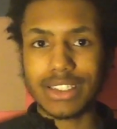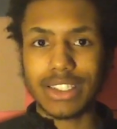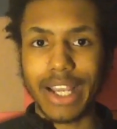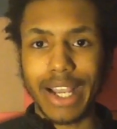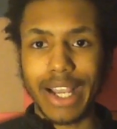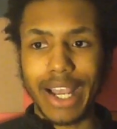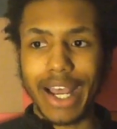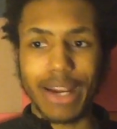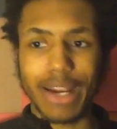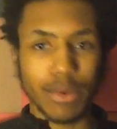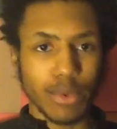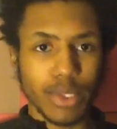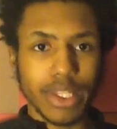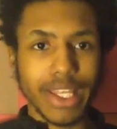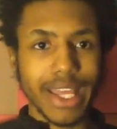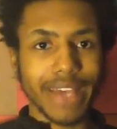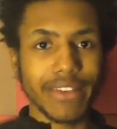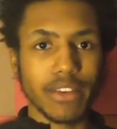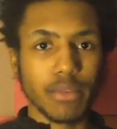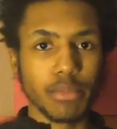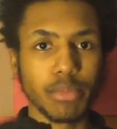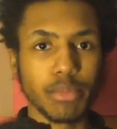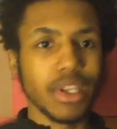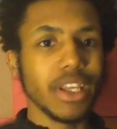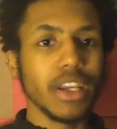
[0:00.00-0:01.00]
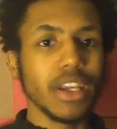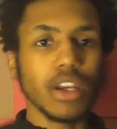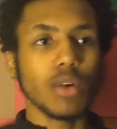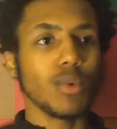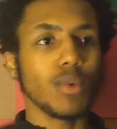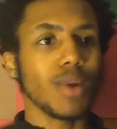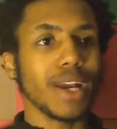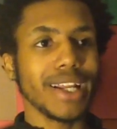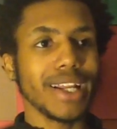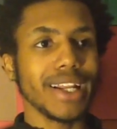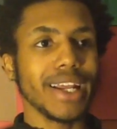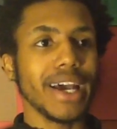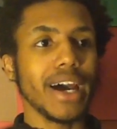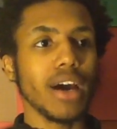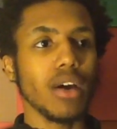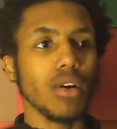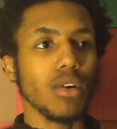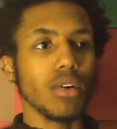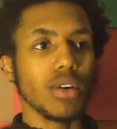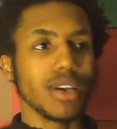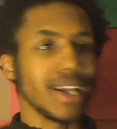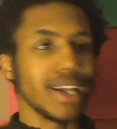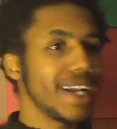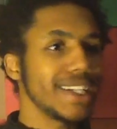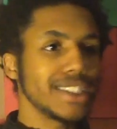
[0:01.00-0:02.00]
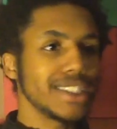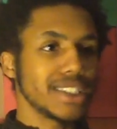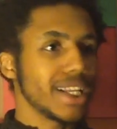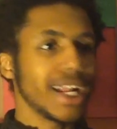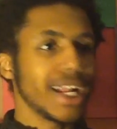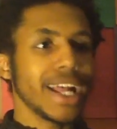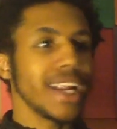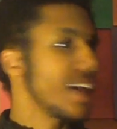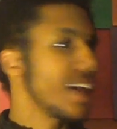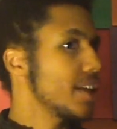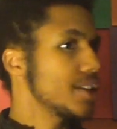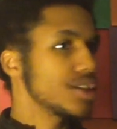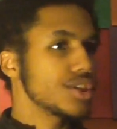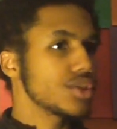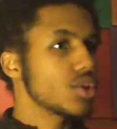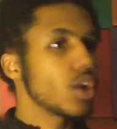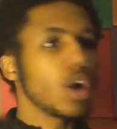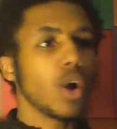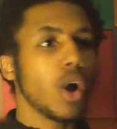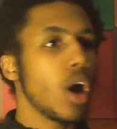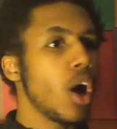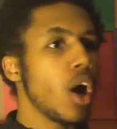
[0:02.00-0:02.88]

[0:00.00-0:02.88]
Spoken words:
Like, I really have to be here right now? Can I just go